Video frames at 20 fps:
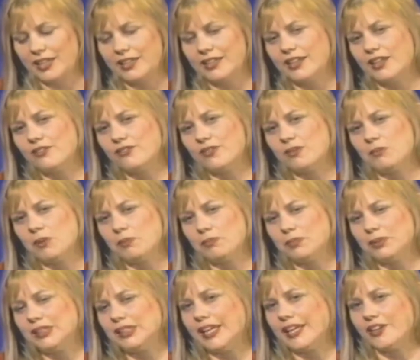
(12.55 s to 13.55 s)
Now, from a
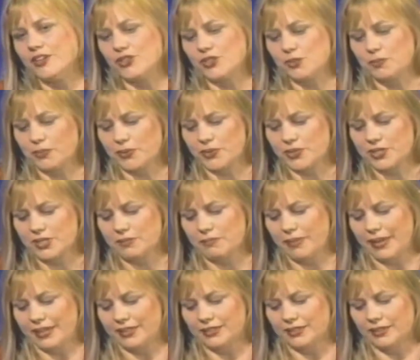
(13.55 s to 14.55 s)
player's
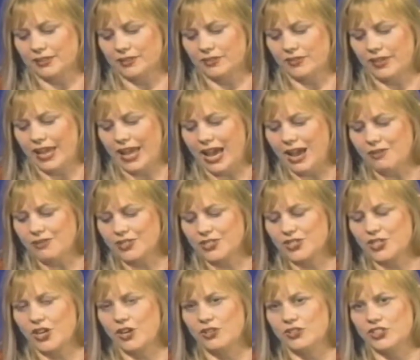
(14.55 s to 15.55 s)
perspective, how is
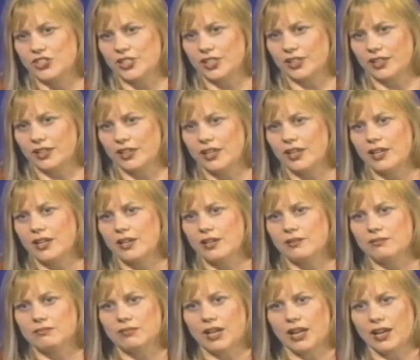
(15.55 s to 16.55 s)
coaching
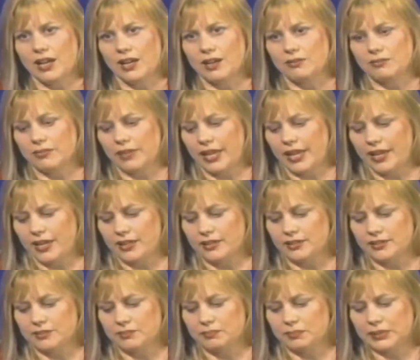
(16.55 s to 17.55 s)

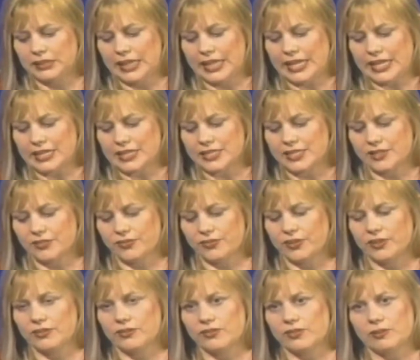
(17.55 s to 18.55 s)
and playing
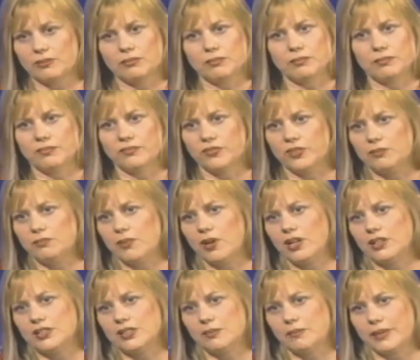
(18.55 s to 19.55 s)
different from
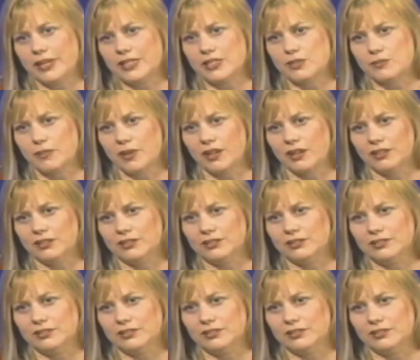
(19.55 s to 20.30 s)
football to baseball?